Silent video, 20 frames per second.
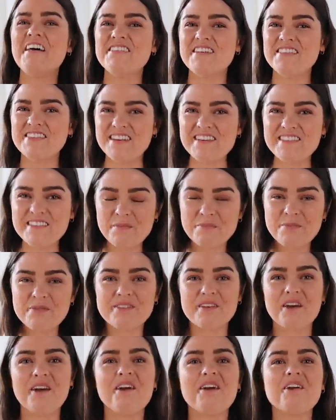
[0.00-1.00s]
than this
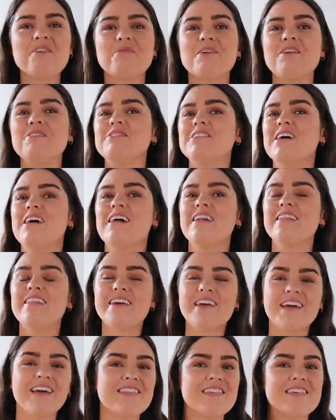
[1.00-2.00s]
episode. We've done the
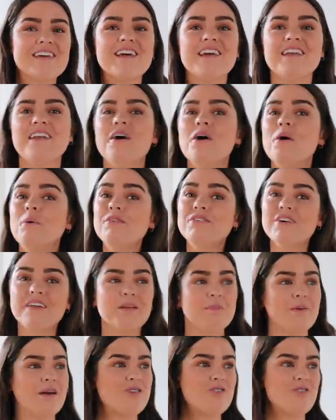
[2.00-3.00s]
kitchen, we've done
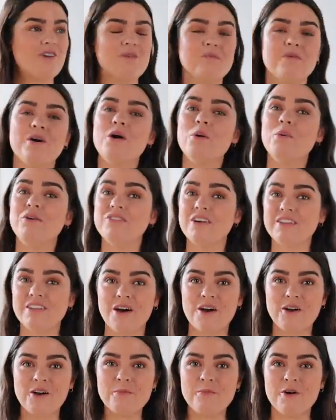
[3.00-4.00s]
the bedroom, we've done the
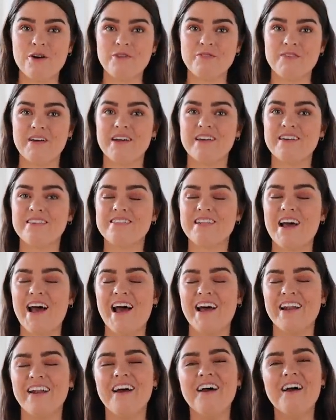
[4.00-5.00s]
home office,
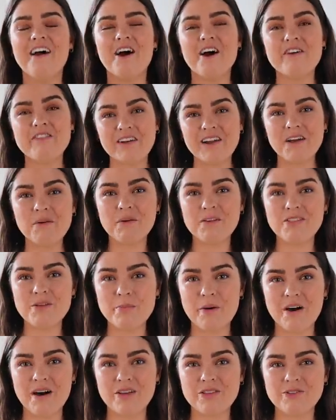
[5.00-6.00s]
and I feel like with the
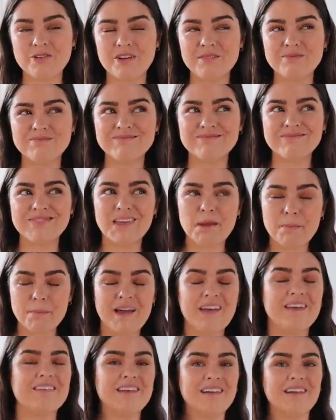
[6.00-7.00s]
bathroom, you
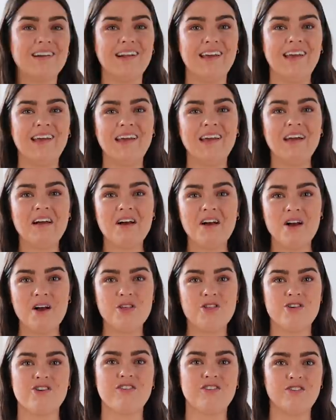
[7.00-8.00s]
basically
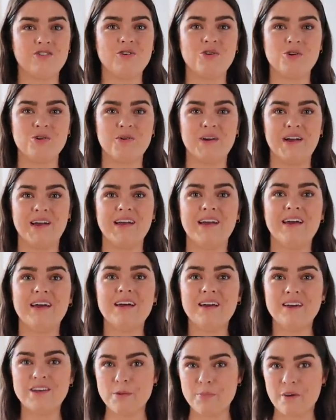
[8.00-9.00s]
are just
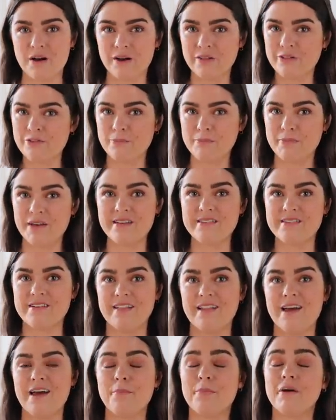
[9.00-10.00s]
storing your bathroom bits
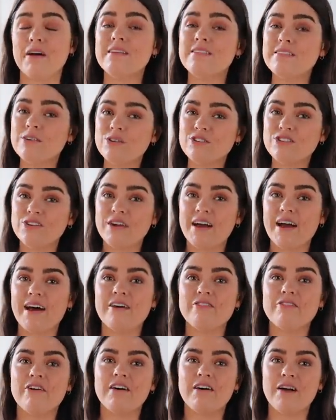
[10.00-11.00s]
in there. But I still do
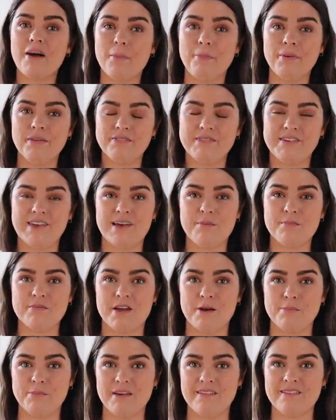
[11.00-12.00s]
have a couple of tips
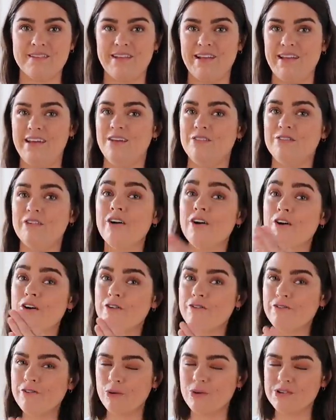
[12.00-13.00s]
up my sleeve,
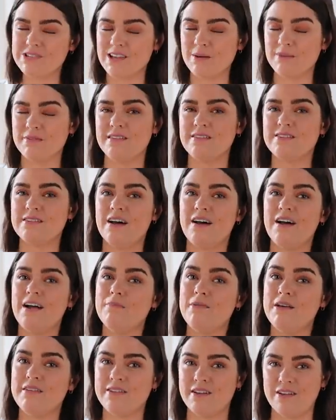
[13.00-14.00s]
four tips this
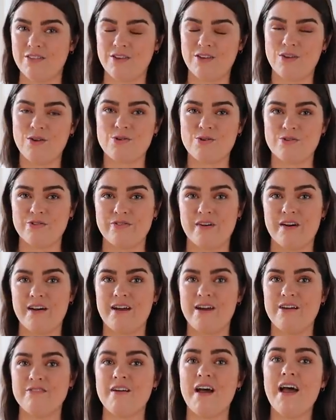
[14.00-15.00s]
time instead of the usual
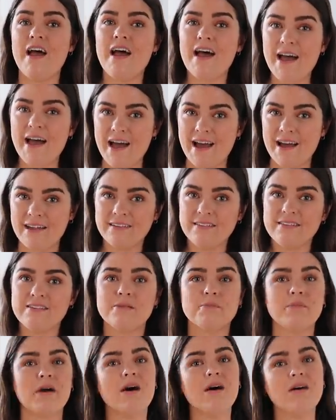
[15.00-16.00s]
five. And
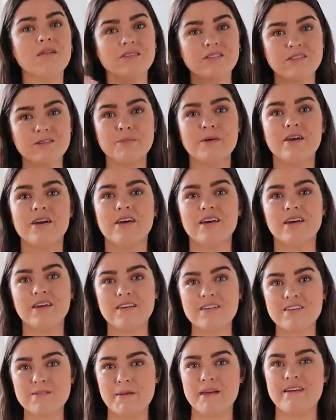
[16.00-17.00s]
my ultimate
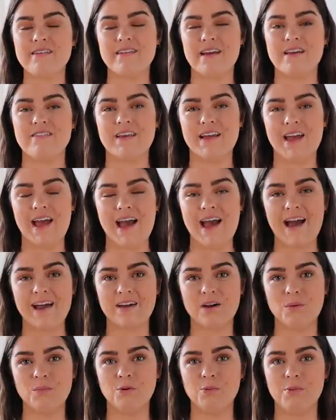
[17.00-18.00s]
space-saving
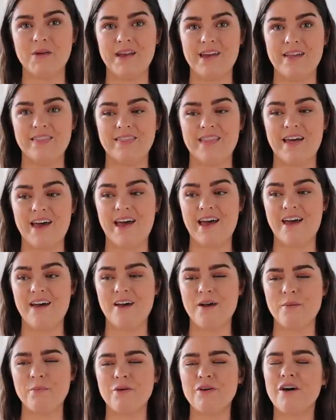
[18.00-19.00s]
hack will be in there.
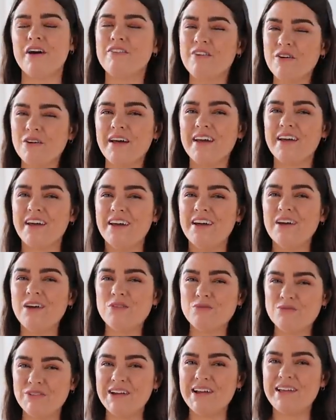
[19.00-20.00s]
Um, but I feel like
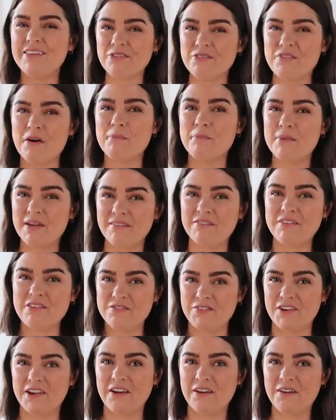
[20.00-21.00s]
really the fun bit of
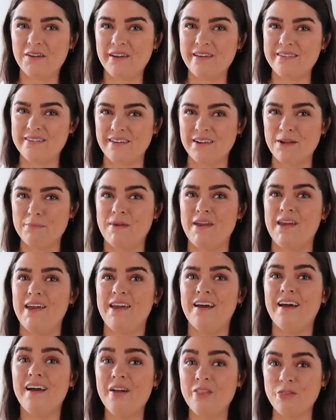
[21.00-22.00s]
this video is gonna
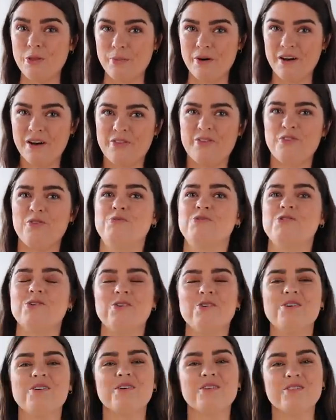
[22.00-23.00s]
be the bathroom
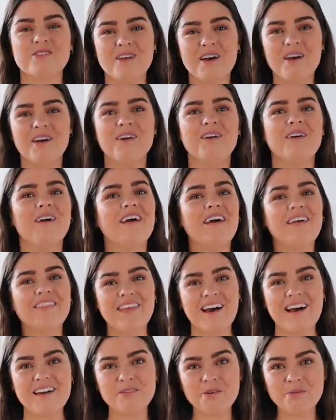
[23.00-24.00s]
tour. So
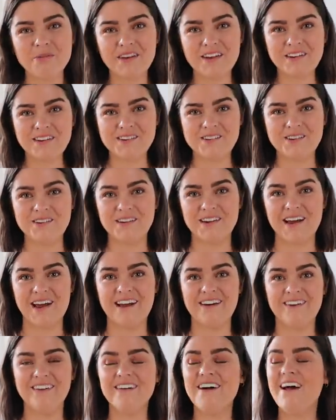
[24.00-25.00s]
that is what we're gonna do
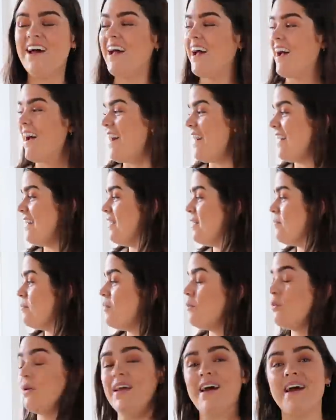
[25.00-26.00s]
now. And
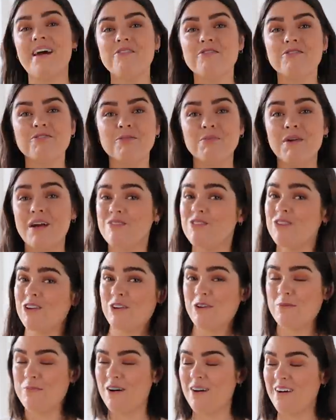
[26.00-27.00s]
um, we have we have
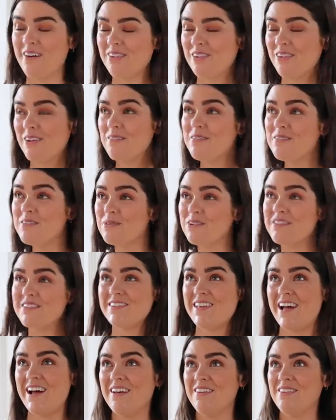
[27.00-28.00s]
two bathrooms, which
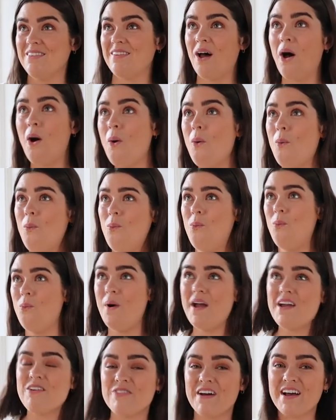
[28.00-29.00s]
sounds
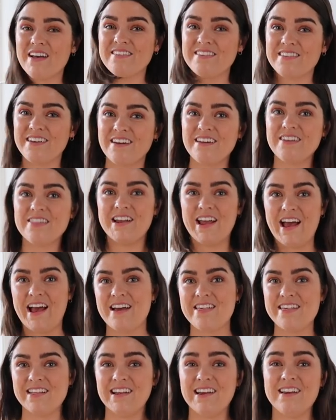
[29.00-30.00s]
way fancier than it
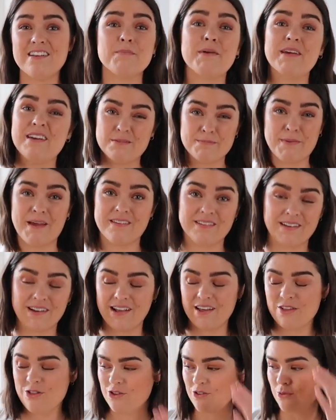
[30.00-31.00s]
actually is, because
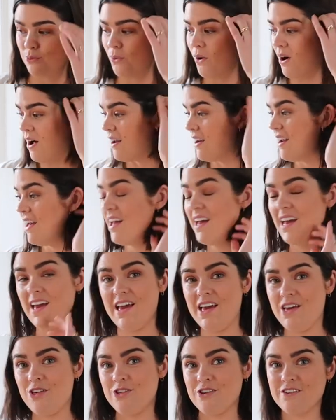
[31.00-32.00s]
basically it's just one.
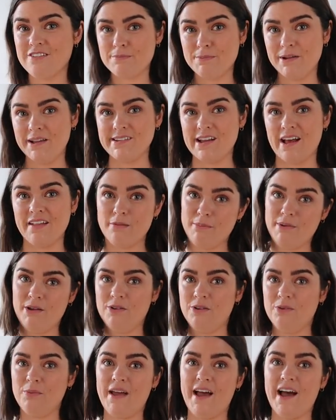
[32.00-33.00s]
It's just split down the
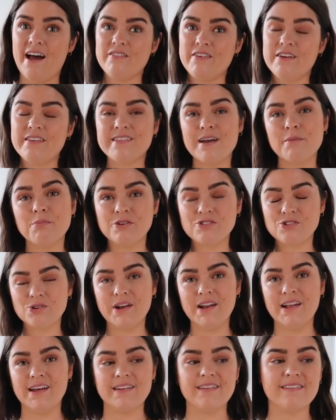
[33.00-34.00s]
middle. We have a separate
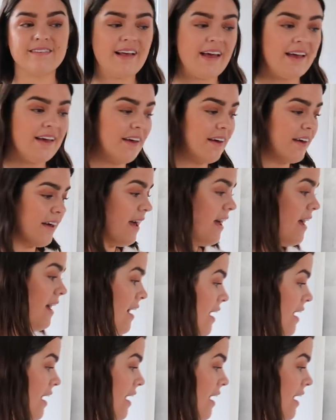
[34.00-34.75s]
toilet and sink.